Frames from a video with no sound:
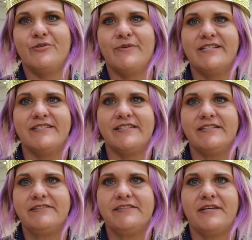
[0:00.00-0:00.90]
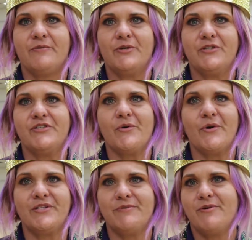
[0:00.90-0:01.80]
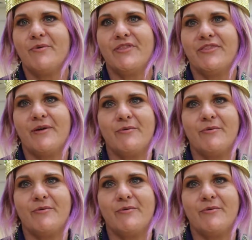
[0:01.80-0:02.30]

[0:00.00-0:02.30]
the residents that was going to be one that they